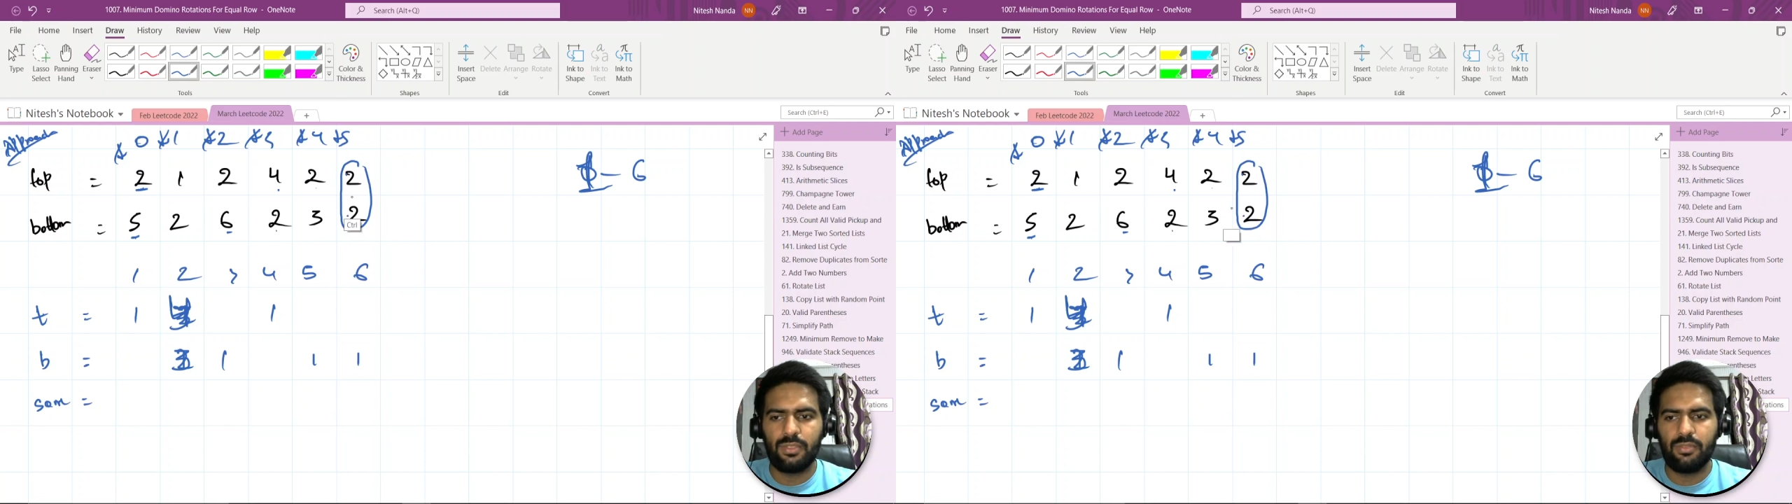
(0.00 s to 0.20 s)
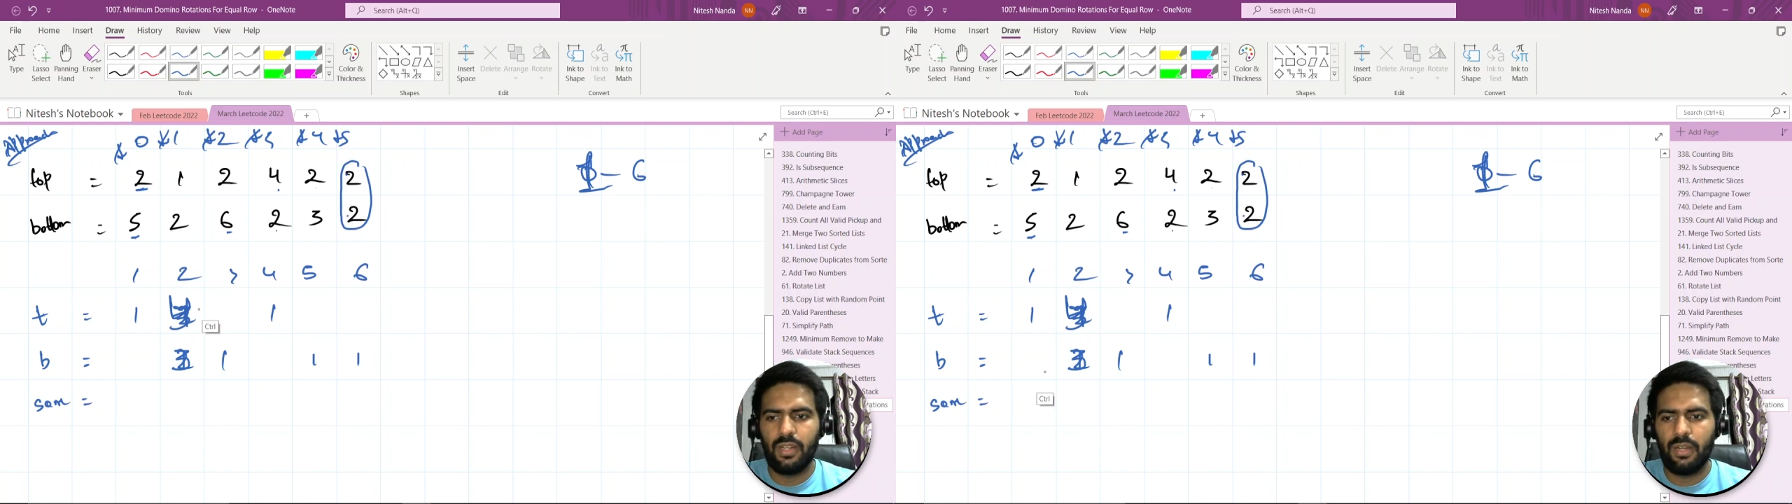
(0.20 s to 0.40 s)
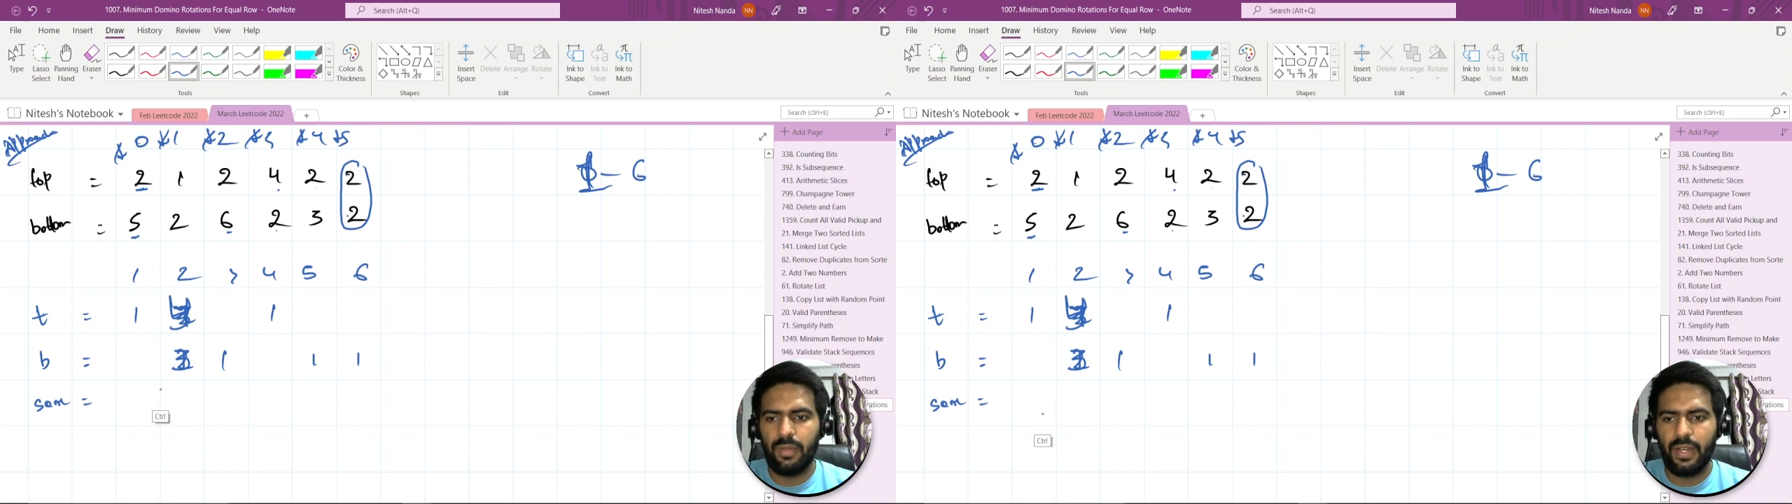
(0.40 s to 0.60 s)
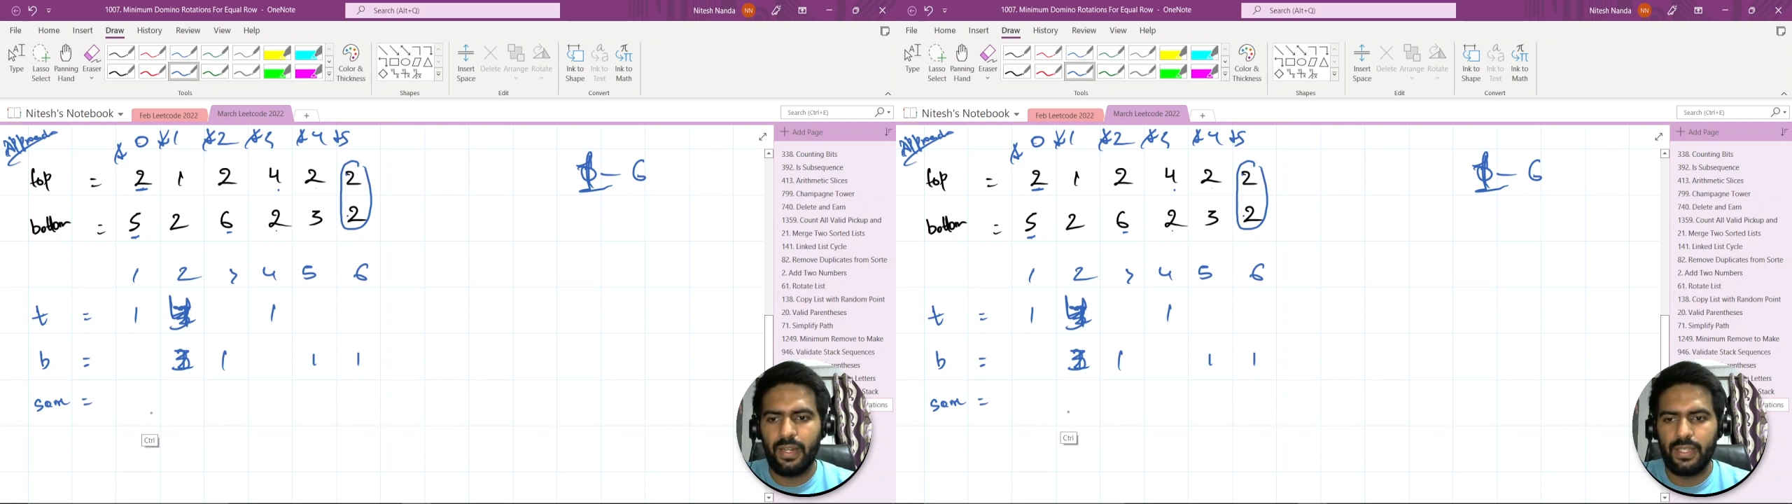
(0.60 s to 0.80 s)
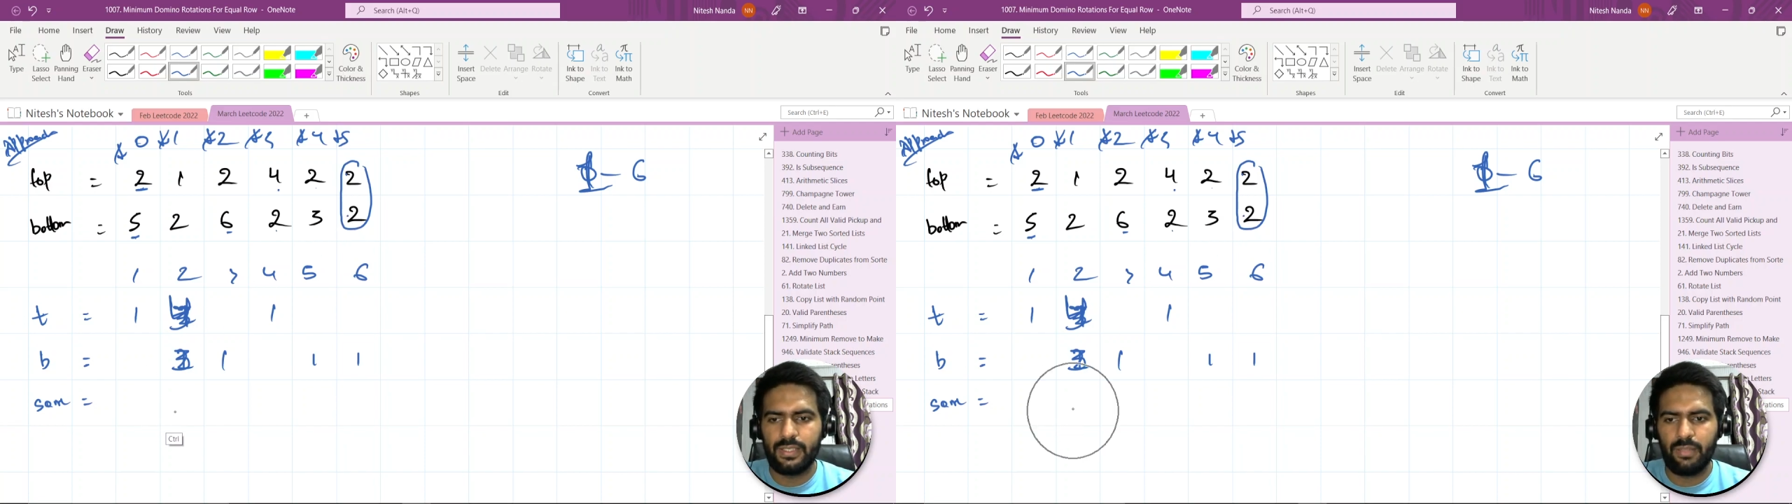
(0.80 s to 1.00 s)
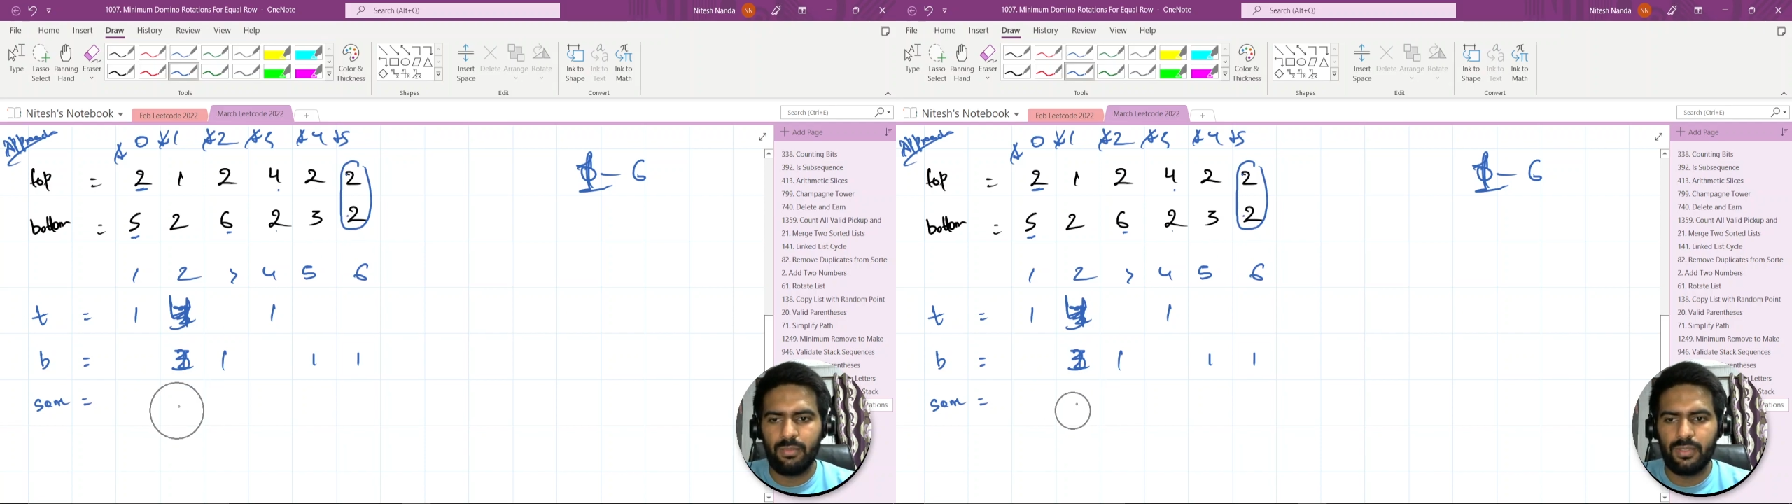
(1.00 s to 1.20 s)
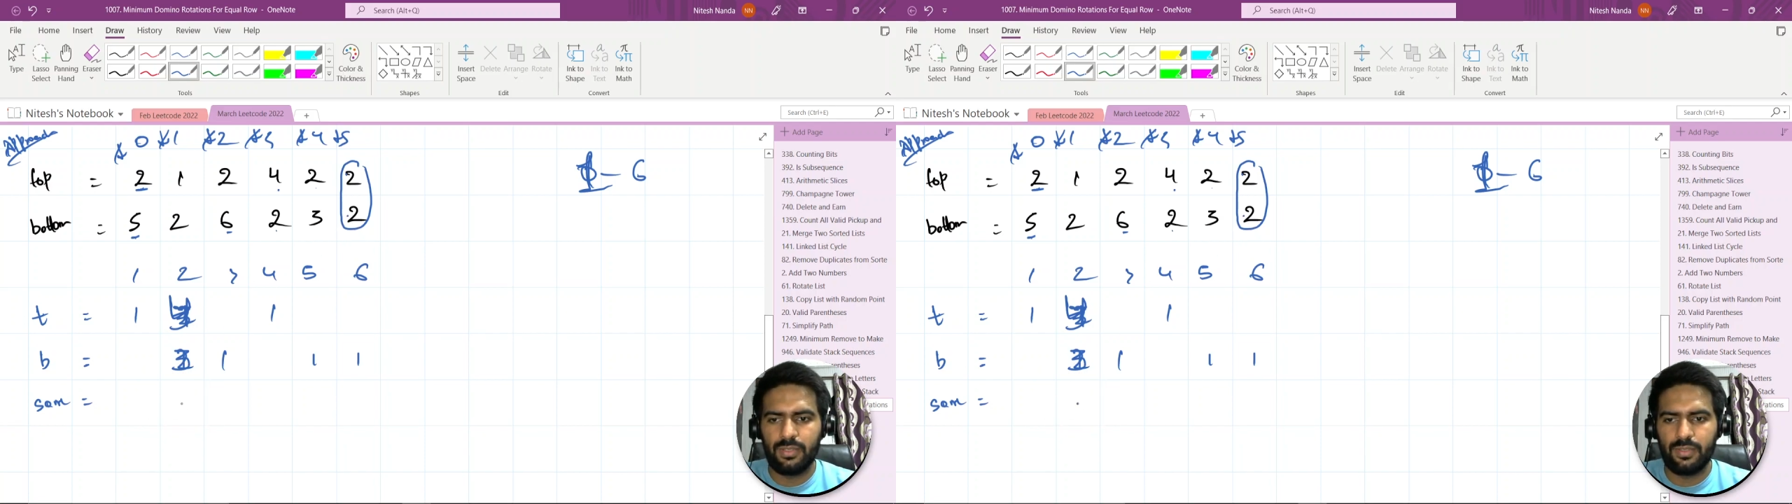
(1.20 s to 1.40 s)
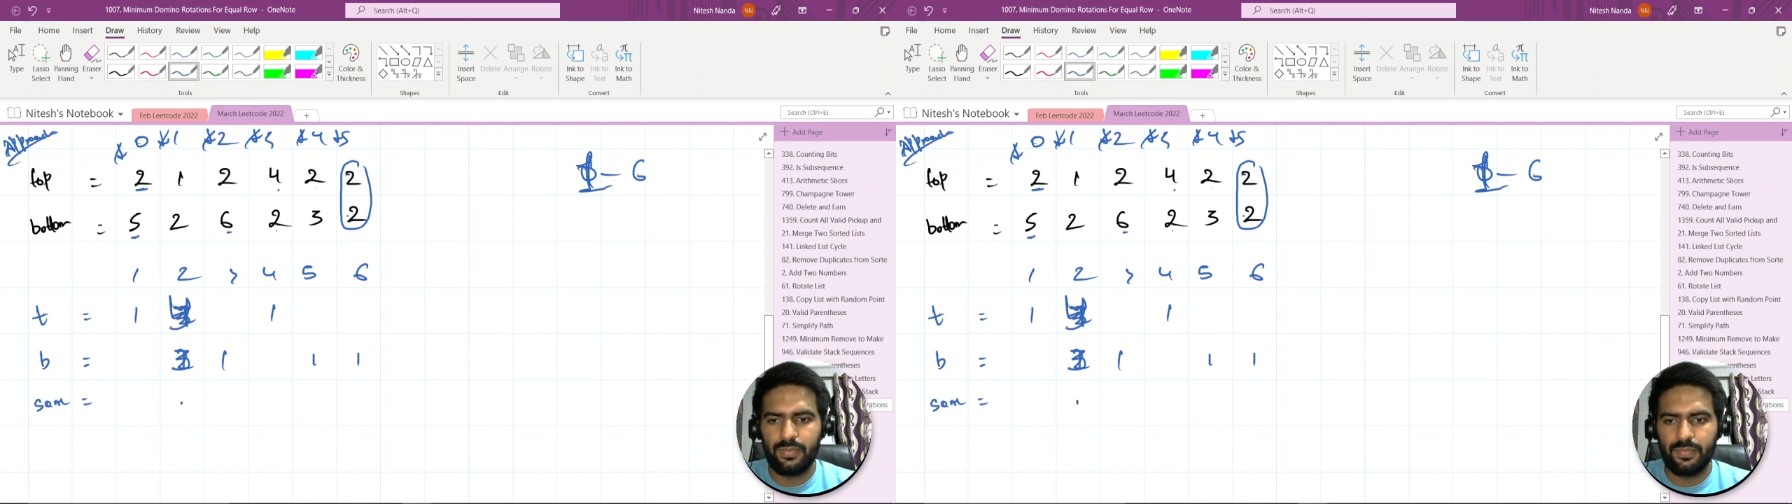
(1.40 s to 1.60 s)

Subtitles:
so we'll update the same also.